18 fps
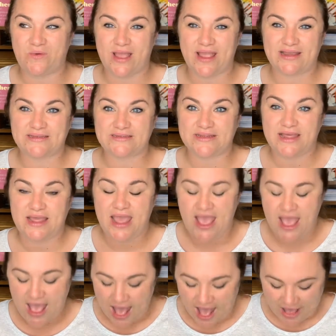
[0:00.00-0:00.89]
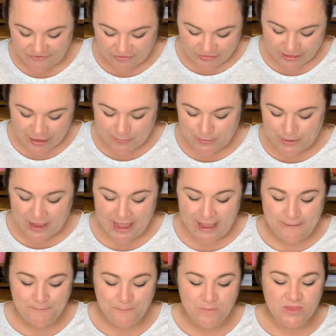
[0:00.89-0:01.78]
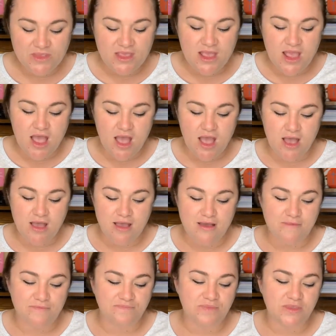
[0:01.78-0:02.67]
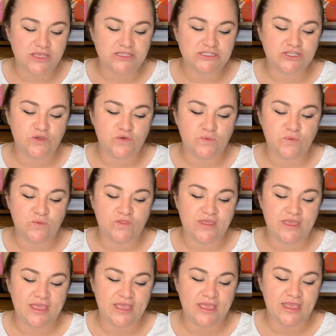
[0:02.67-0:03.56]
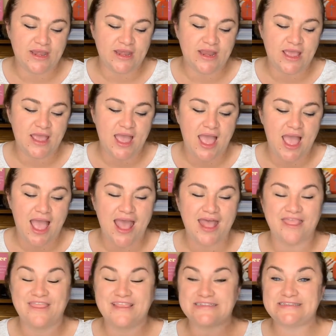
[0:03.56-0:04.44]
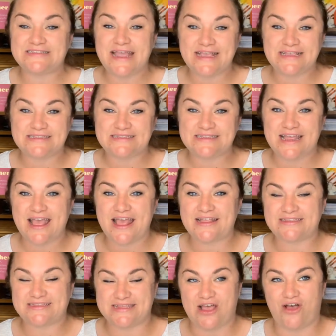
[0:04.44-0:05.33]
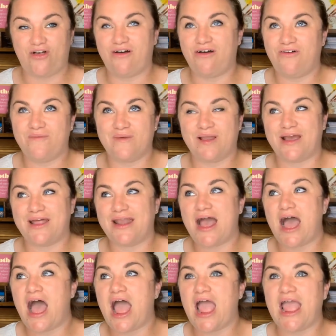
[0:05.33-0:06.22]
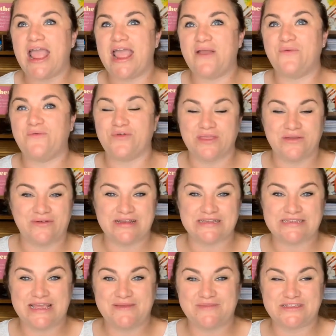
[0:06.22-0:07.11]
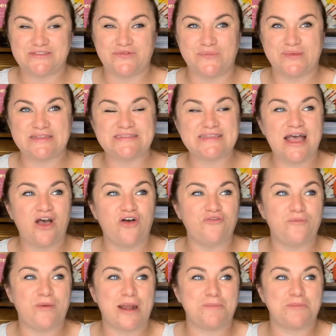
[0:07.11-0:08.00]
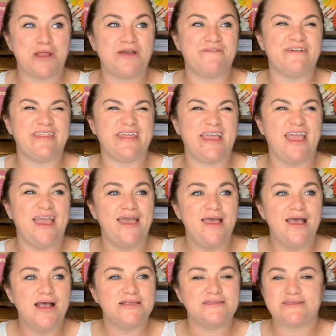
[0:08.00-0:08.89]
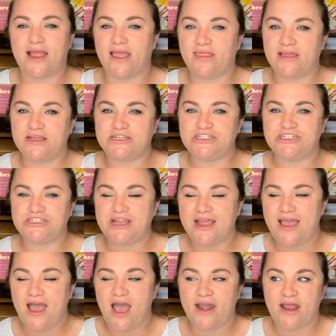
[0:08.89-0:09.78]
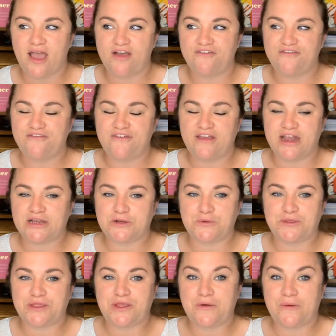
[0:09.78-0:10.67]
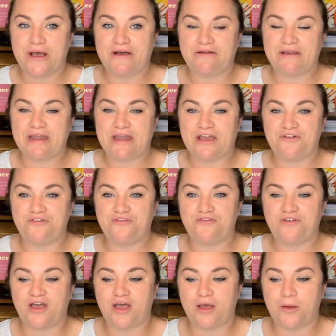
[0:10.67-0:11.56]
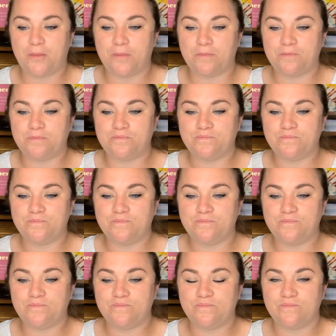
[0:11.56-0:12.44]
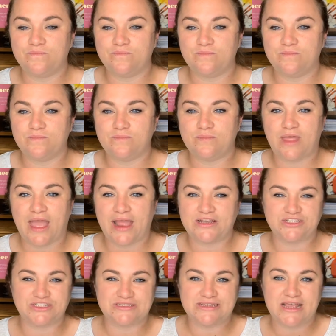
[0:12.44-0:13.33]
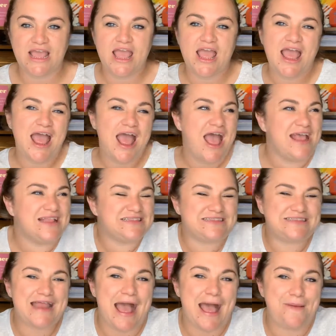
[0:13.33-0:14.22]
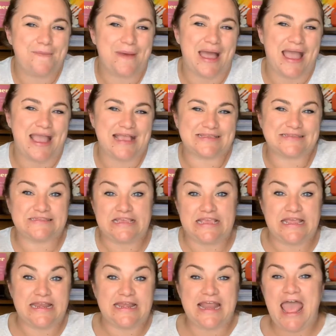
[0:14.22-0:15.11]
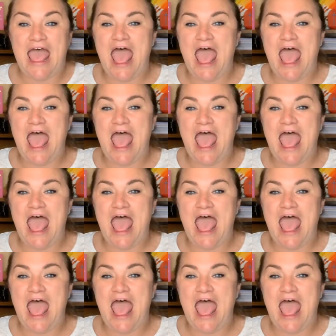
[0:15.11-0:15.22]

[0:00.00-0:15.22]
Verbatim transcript: white after Labor Day. Um, so then this next sell, oh my God, I really wanted to keep this for myself, but I'm not really stylish enough and I don't really go out enough. Um, I just, it's not my scene,